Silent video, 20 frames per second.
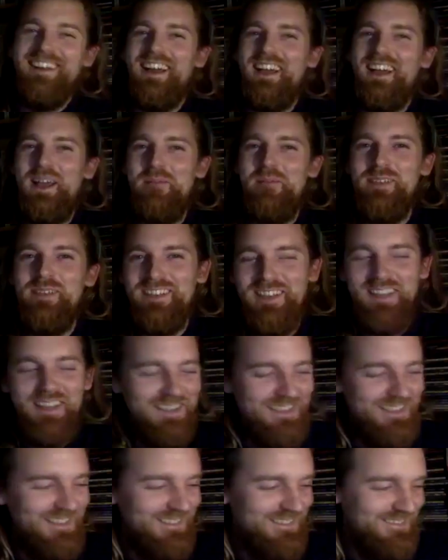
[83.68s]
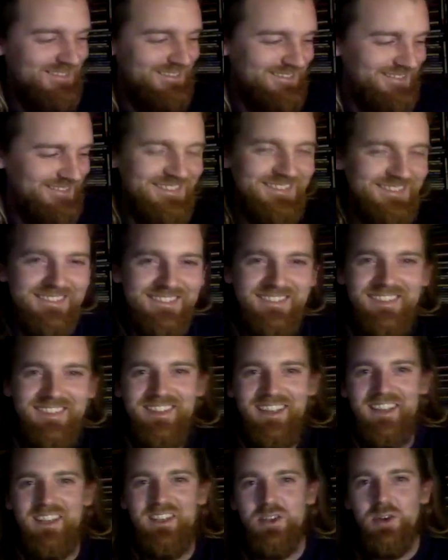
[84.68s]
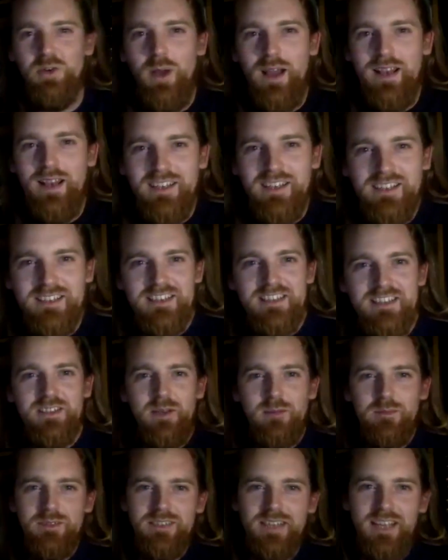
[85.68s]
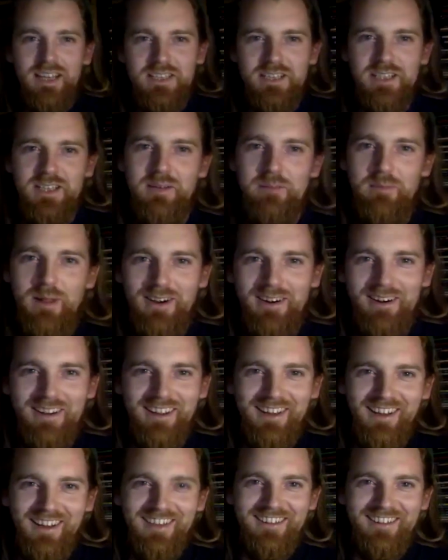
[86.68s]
I am indeed. I can do weddings in some states in America.